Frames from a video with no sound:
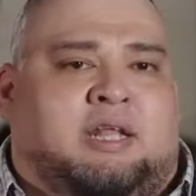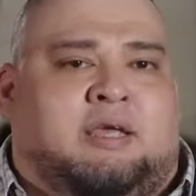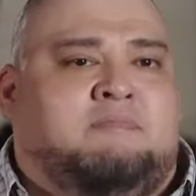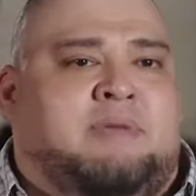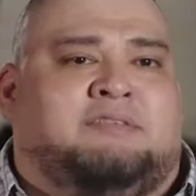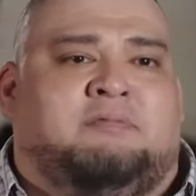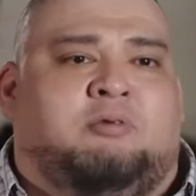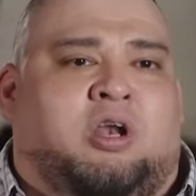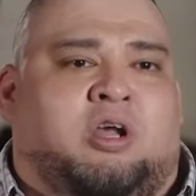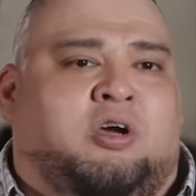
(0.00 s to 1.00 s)
hard behind
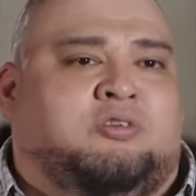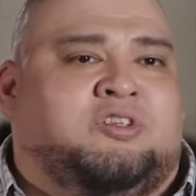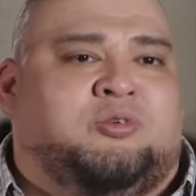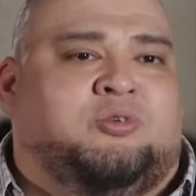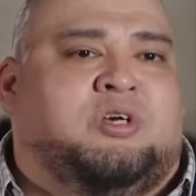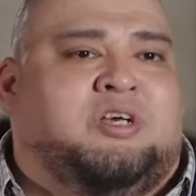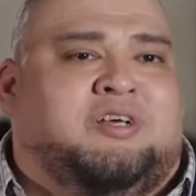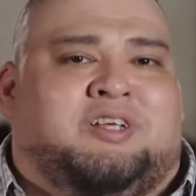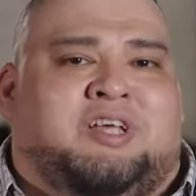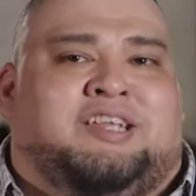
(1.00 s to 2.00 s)
the scenes to
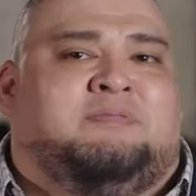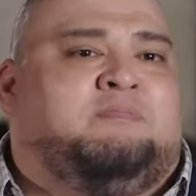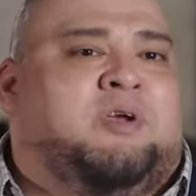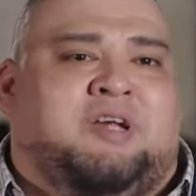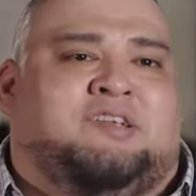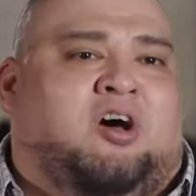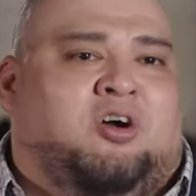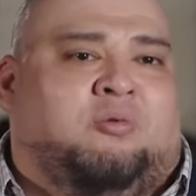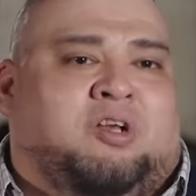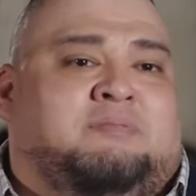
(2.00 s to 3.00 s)
get this ready and
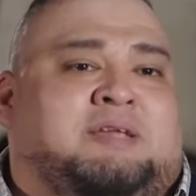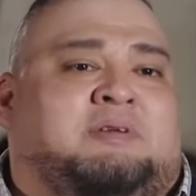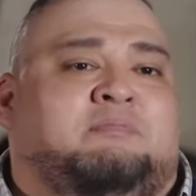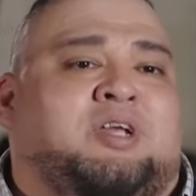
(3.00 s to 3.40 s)
planning for